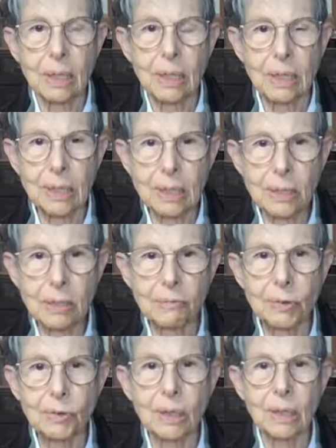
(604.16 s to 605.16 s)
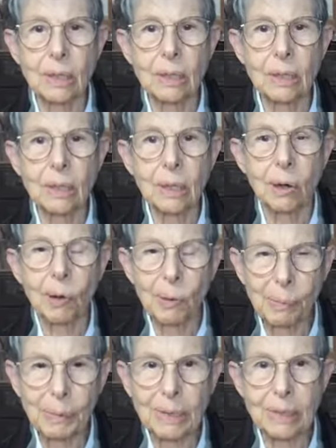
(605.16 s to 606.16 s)
And each of you can
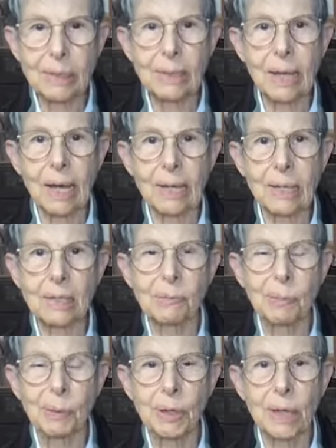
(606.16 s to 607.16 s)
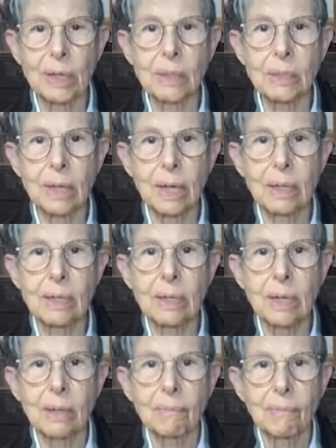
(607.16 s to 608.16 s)
open to that experience, and
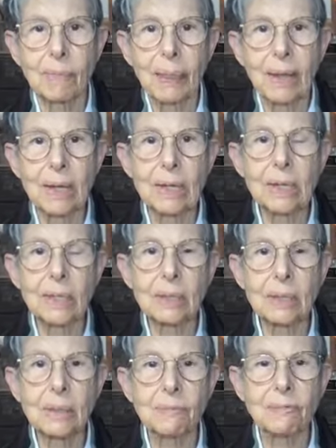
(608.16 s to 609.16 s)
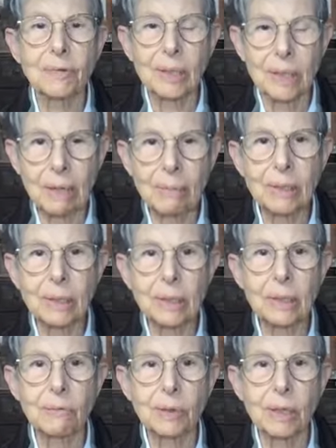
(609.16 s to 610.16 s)
it is
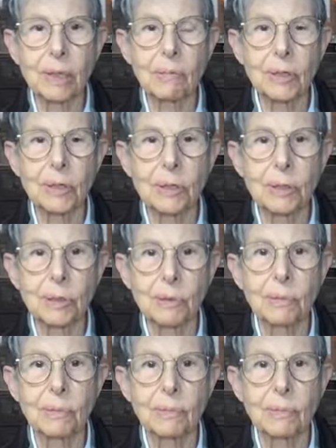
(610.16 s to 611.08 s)
phenomenally freeing when you do.